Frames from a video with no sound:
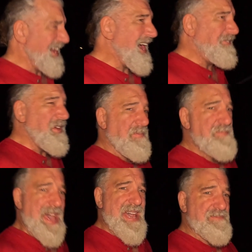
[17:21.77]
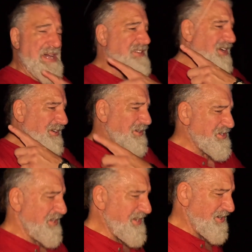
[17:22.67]
I feel bad. My daughter's
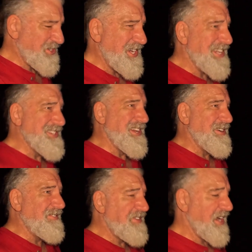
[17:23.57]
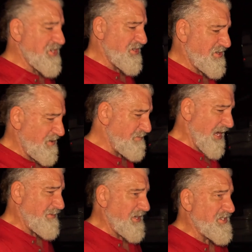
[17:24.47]
in there. She has an ear infection, 2
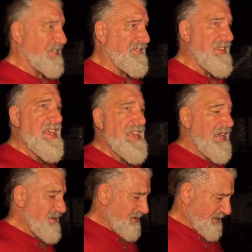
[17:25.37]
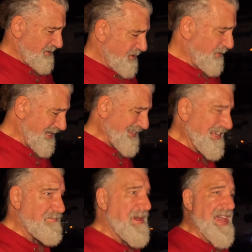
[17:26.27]
babies, and, well, we need to
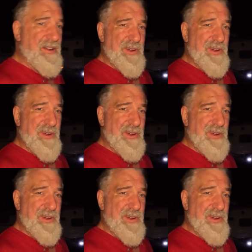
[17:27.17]
get back.